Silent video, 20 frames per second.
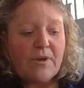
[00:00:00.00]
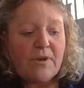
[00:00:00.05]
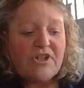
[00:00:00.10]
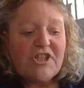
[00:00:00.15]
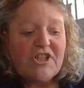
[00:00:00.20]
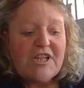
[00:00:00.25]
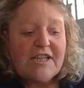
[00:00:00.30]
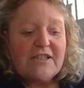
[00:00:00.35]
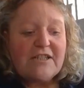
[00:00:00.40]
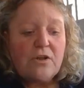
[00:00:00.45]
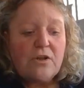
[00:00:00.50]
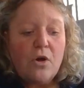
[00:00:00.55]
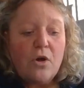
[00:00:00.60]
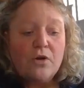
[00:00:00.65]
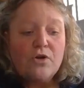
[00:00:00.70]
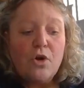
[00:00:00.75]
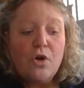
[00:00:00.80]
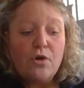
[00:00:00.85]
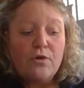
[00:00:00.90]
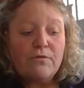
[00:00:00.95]
she had a lot of
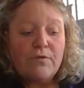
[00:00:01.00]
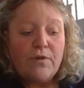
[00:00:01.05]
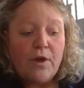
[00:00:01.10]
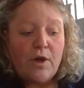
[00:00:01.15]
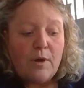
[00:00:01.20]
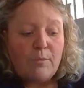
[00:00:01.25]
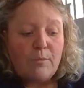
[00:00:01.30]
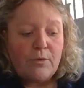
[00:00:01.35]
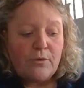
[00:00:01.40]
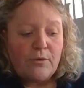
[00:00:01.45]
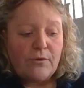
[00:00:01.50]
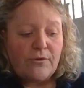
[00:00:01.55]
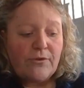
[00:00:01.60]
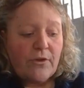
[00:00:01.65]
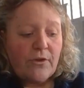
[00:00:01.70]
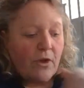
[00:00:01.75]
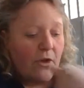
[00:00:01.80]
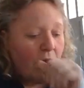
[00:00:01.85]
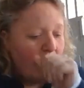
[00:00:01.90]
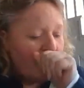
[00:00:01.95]
non-verbals.
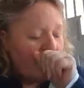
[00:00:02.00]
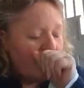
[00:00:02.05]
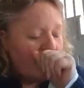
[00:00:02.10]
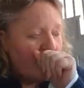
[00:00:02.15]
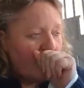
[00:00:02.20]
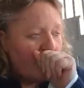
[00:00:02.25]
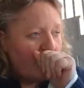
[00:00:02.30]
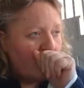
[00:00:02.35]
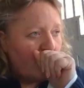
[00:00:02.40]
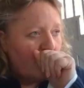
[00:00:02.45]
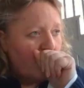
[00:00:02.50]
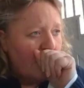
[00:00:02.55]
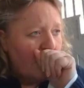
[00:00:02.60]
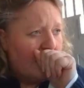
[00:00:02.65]
So